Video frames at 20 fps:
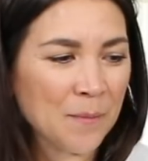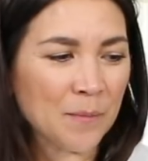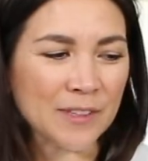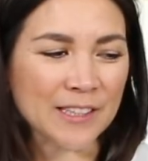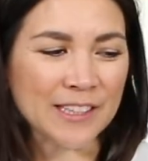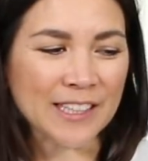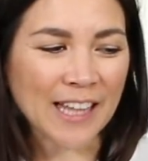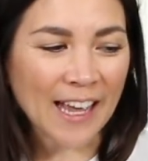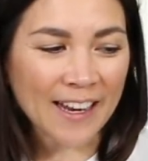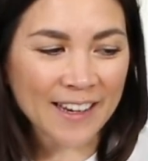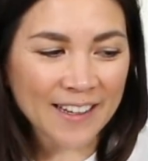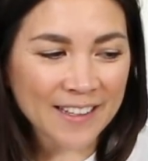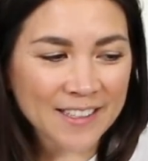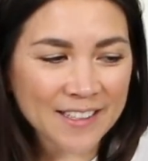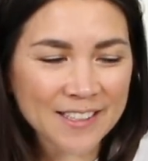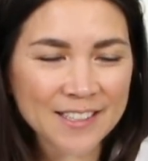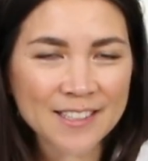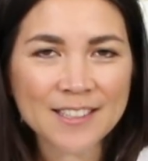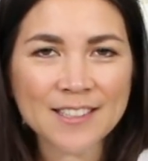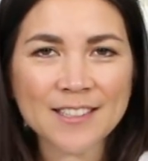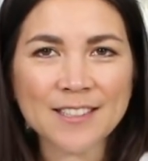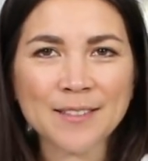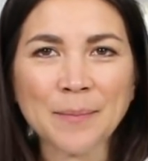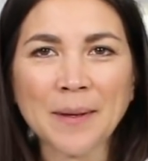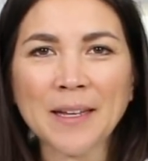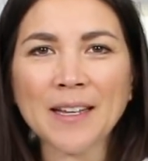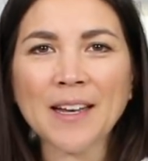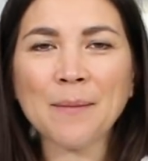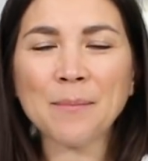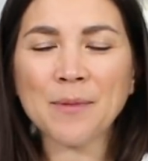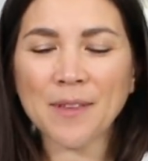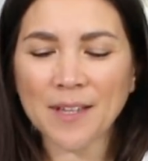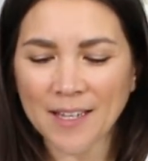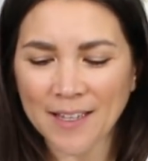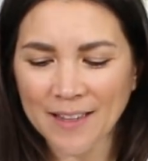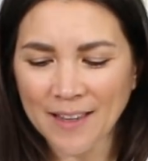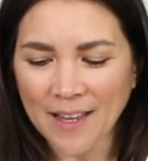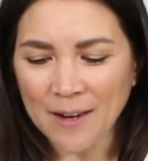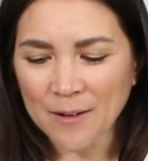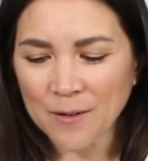lettuce. Like I'm
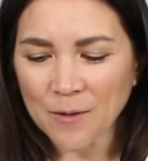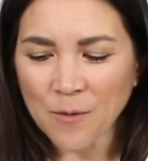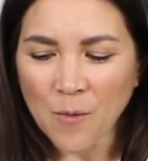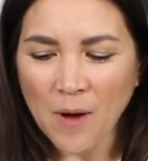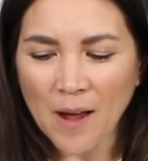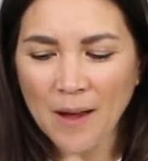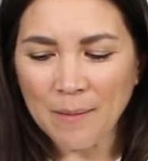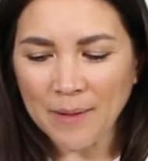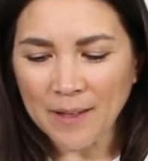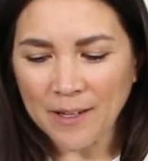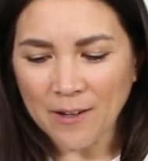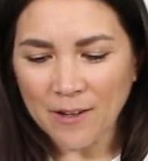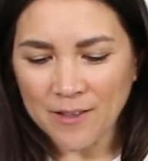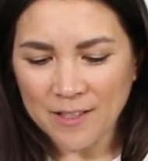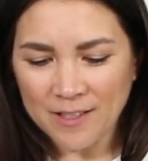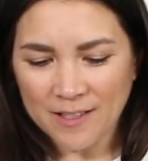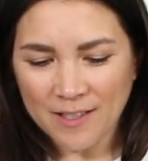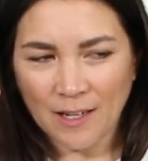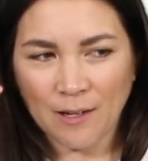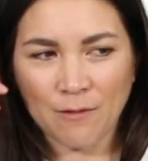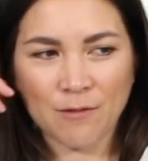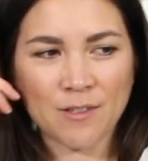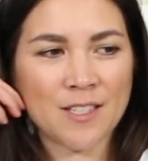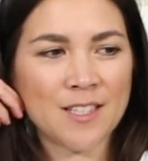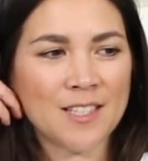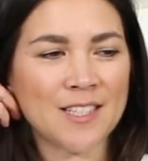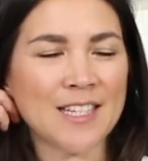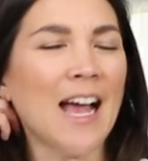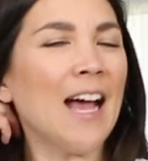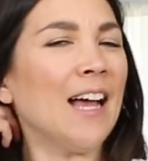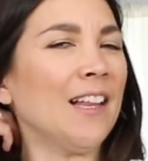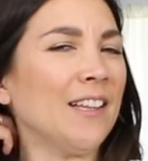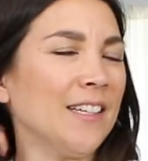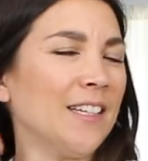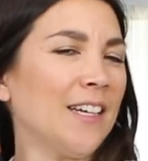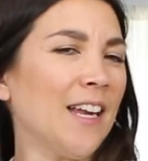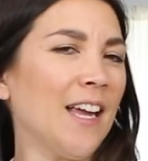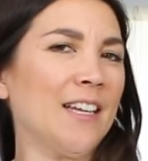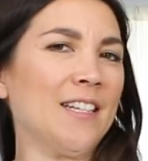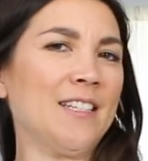thinking, I don't know why I'm like on this like
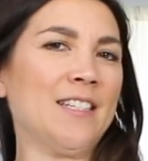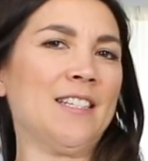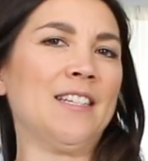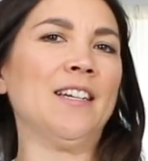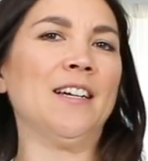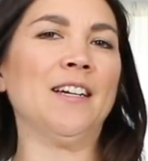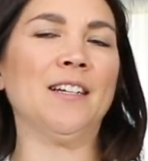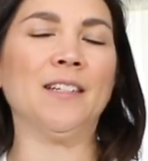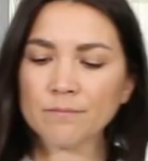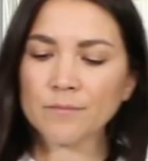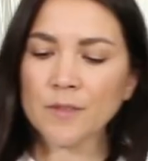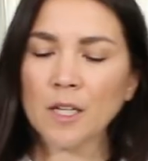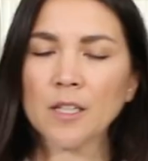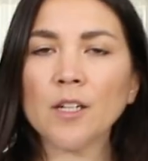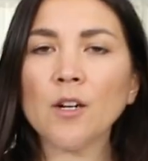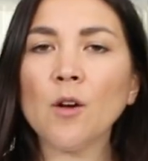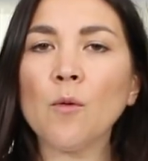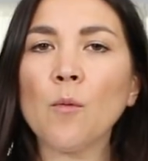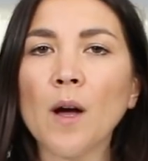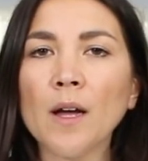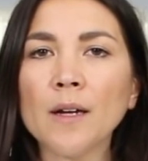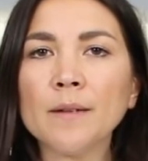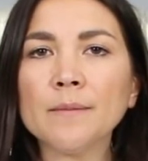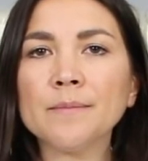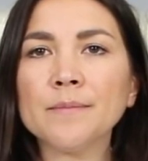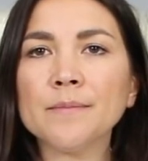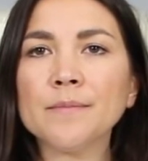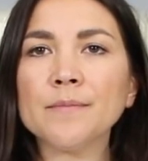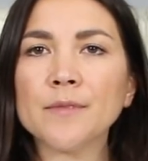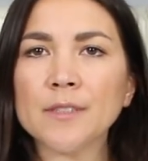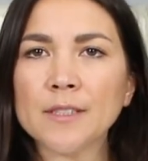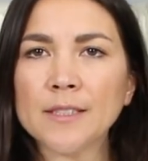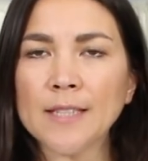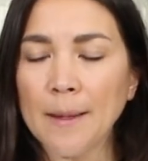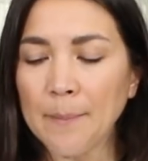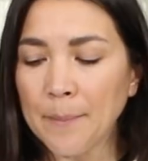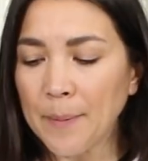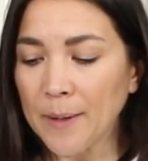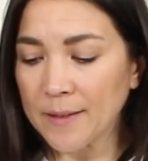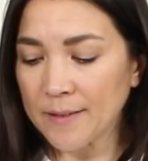salad idea. You know what? The
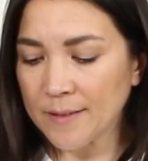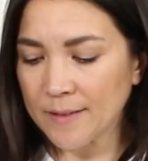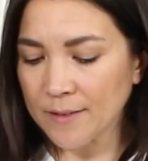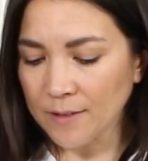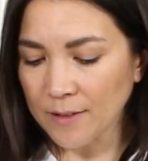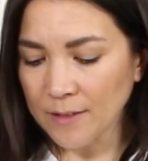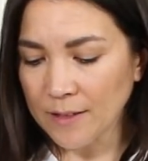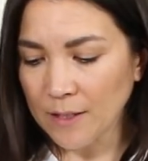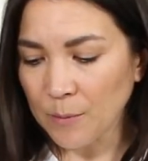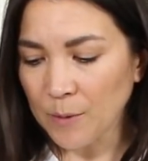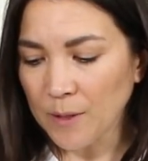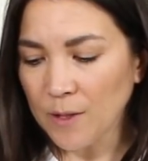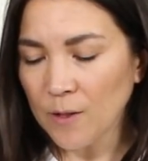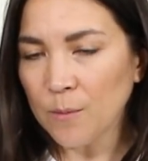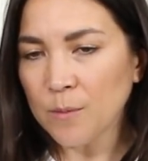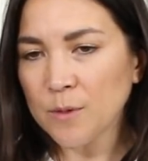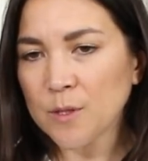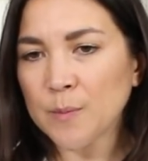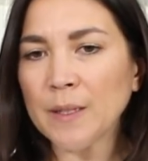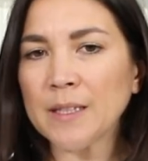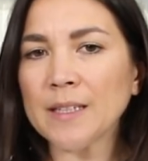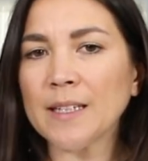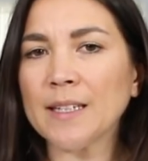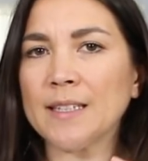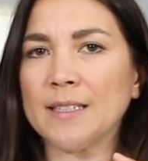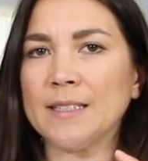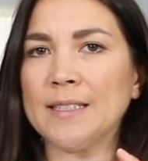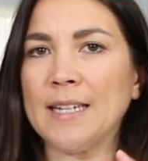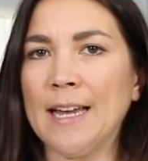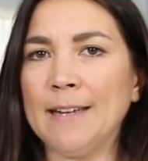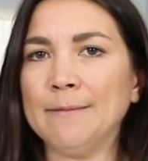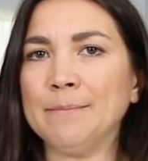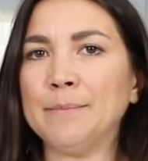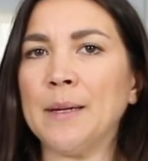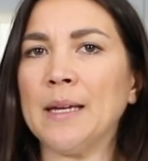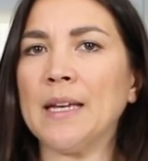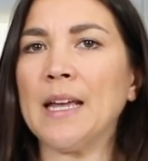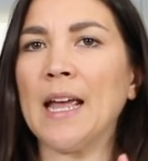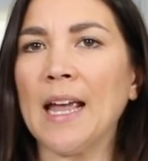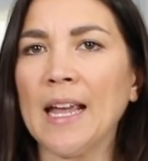tempeh is still in there. We could almost make like a
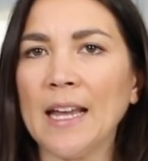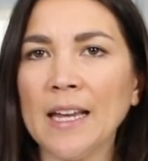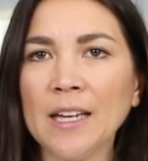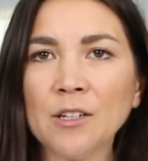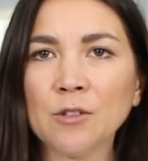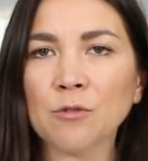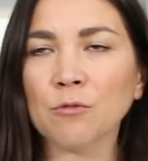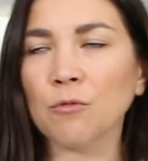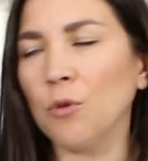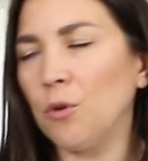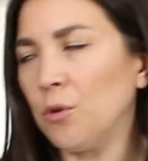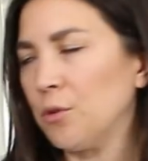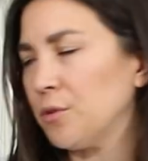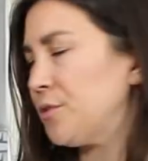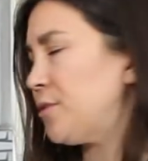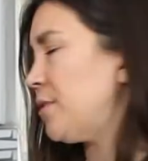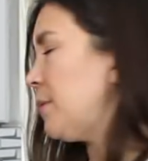tempeh hand roll or